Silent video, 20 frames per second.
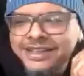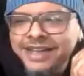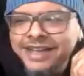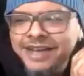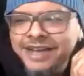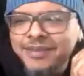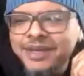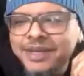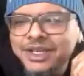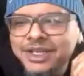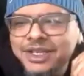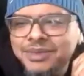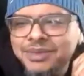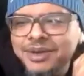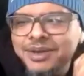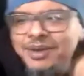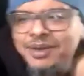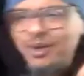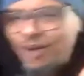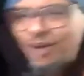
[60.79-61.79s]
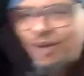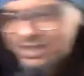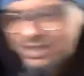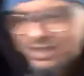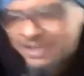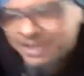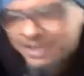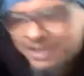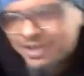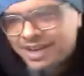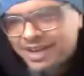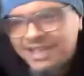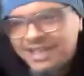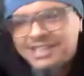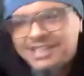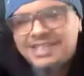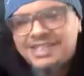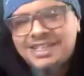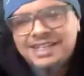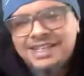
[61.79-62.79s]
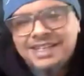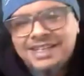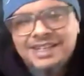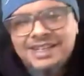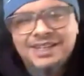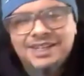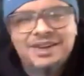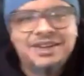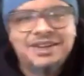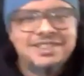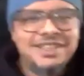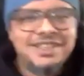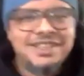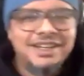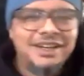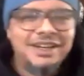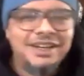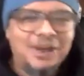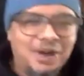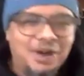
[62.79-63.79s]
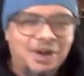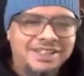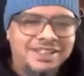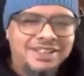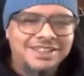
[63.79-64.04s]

I met you maybe once or twice. Not still a lot.